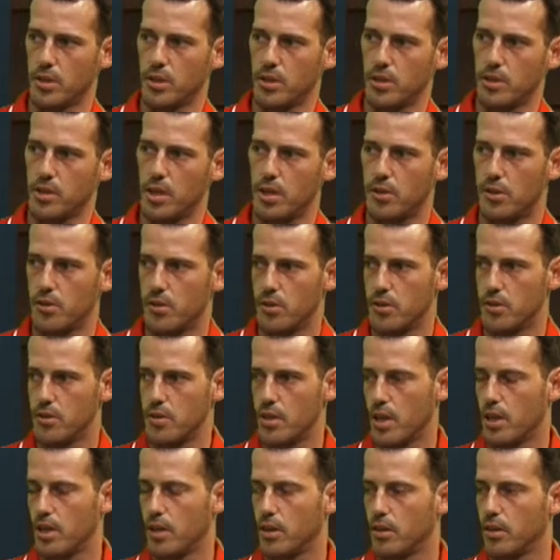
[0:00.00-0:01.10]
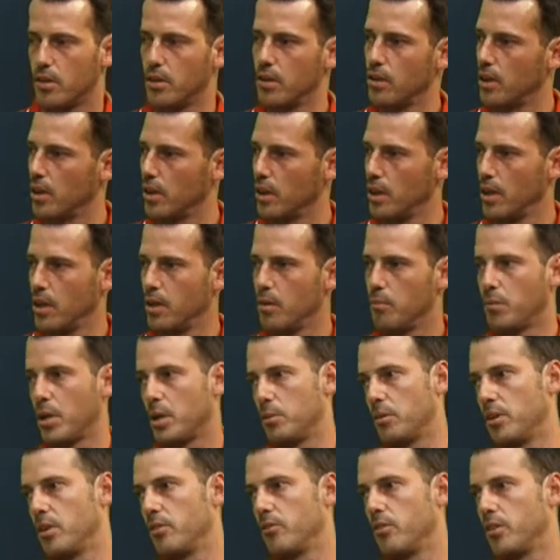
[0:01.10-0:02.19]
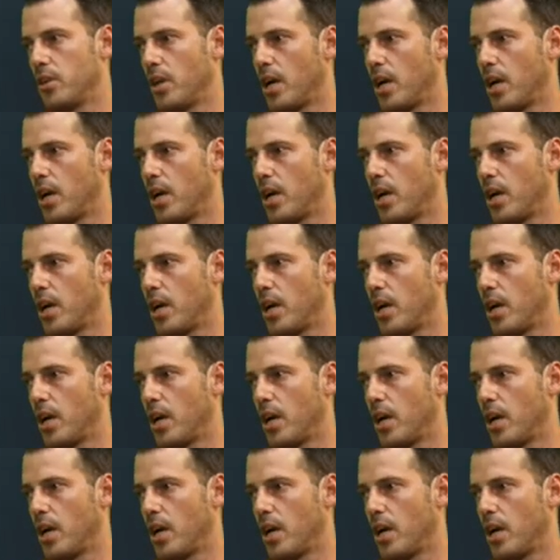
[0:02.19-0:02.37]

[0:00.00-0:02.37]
your tenderers, and maybe even your